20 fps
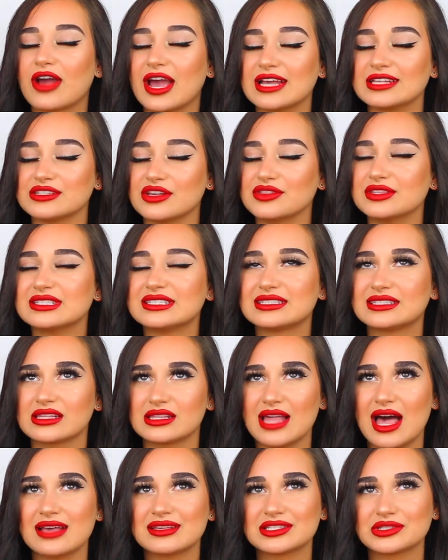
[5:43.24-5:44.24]
Okay, so this is the
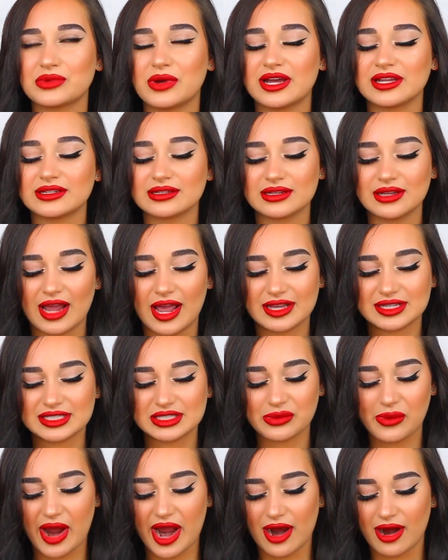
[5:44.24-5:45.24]
last one, I
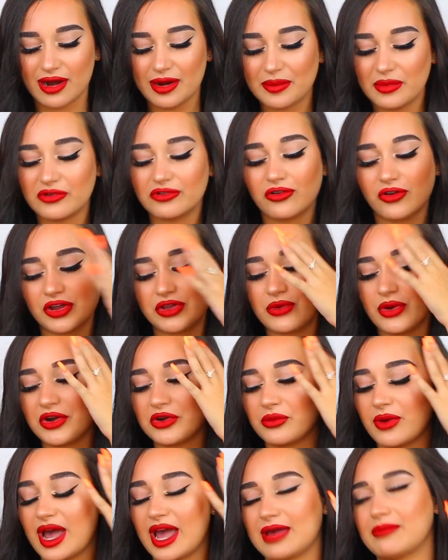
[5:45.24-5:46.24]
swear, before you
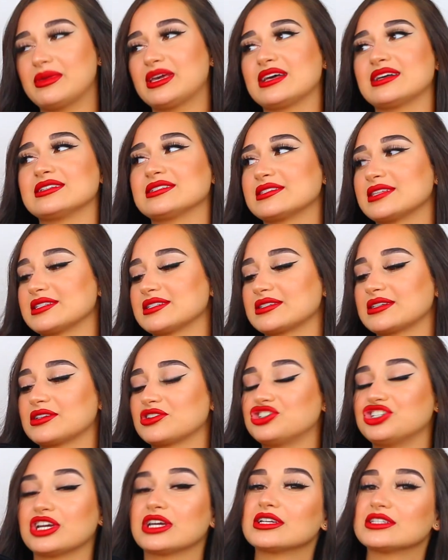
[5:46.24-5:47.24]
run away because this
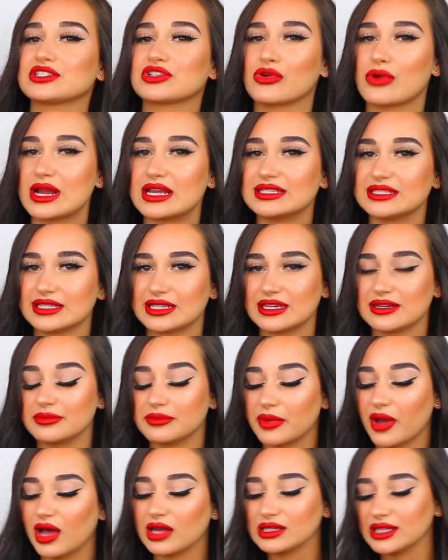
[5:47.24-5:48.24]
chick is crazy
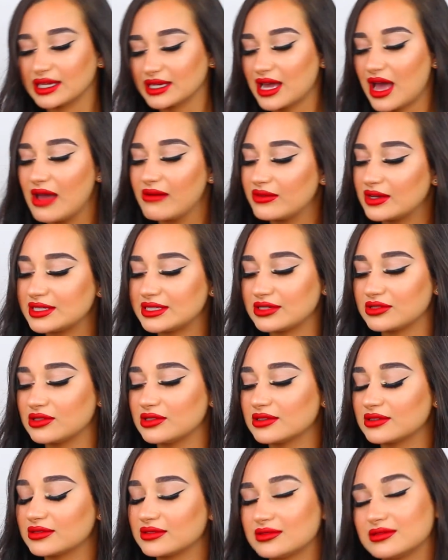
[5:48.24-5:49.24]
and bought like every
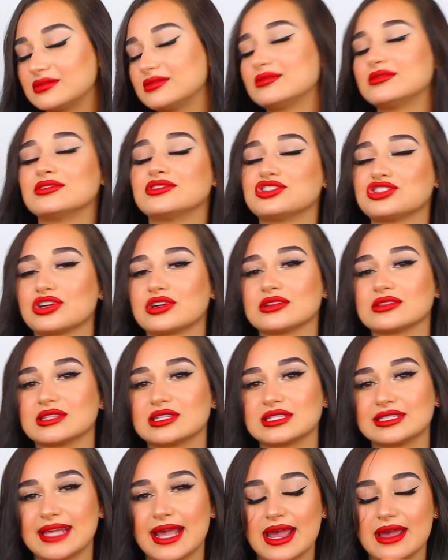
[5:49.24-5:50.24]
single shirt
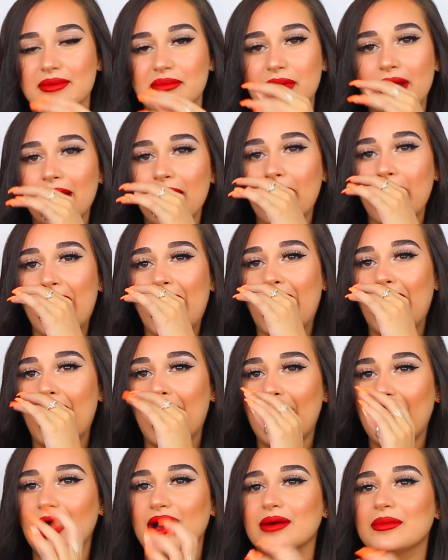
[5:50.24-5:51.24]
the same.
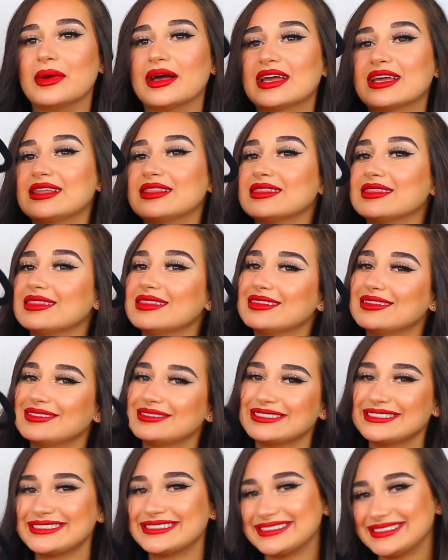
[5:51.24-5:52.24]
Um,
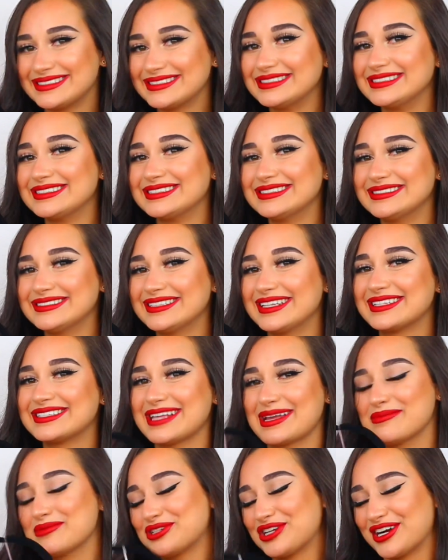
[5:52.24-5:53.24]

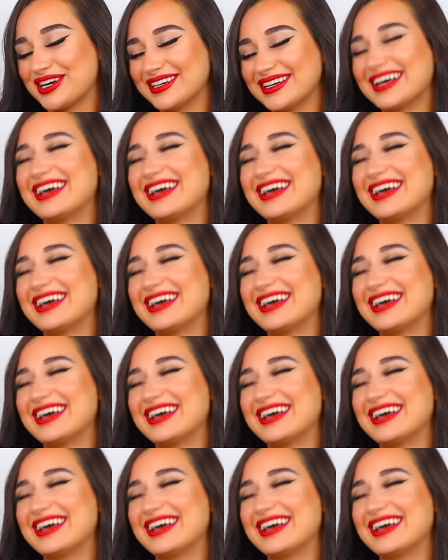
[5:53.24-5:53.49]
same shirt.